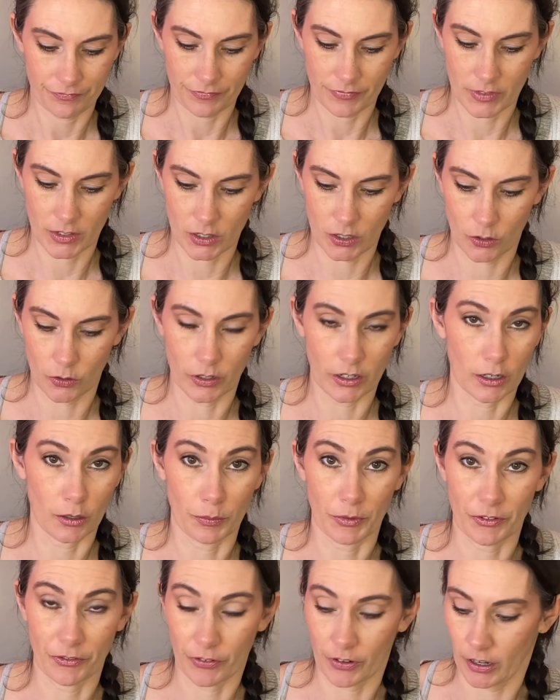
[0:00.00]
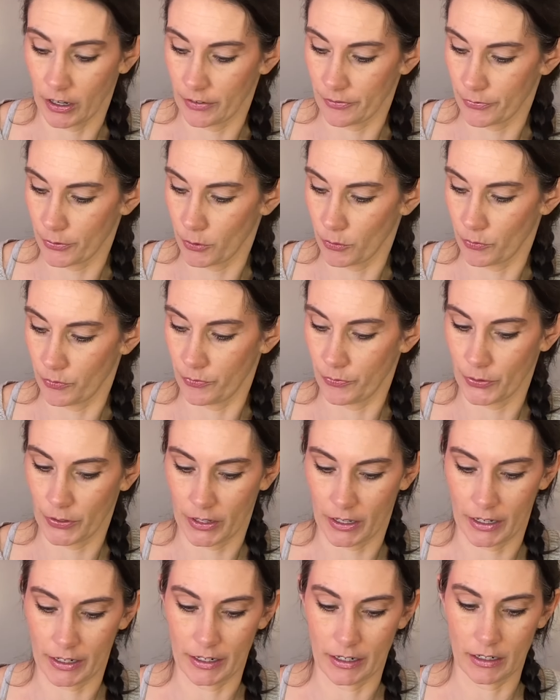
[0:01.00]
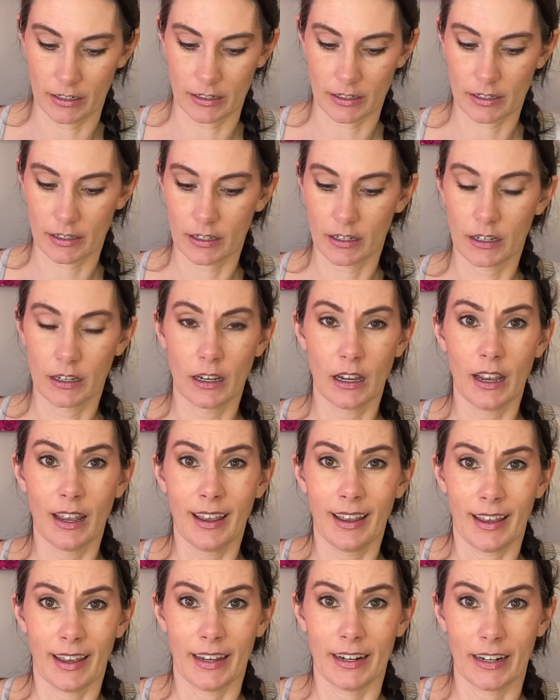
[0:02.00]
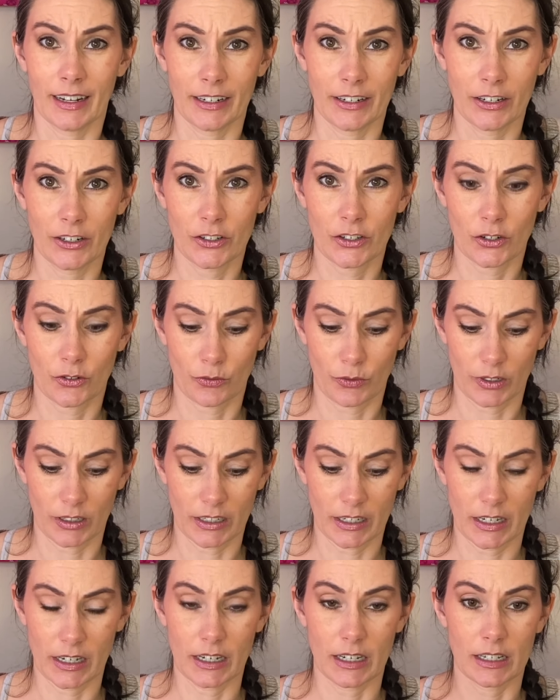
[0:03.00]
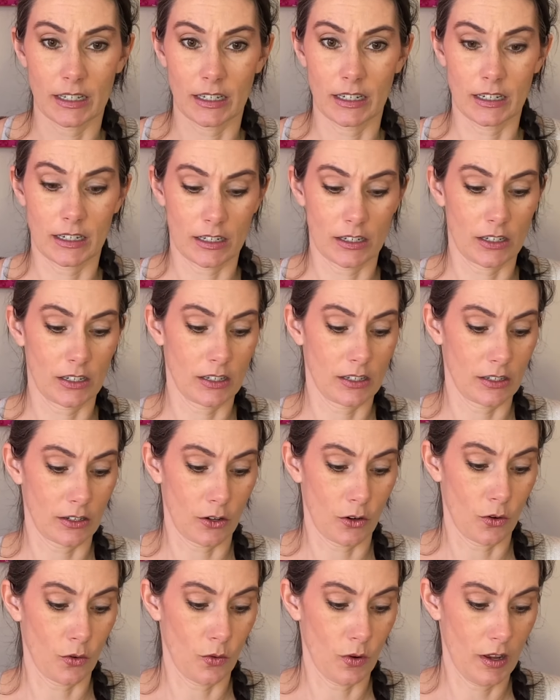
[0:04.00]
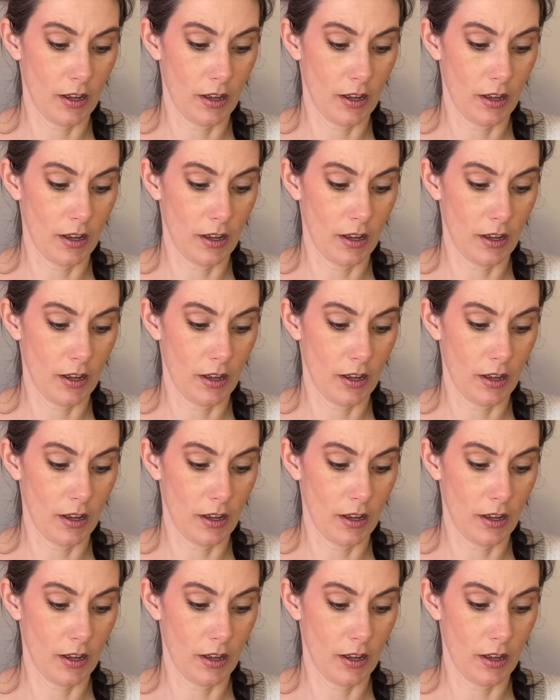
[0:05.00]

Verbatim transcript: So it'll be fine for the onions. And onions are really easy to sow.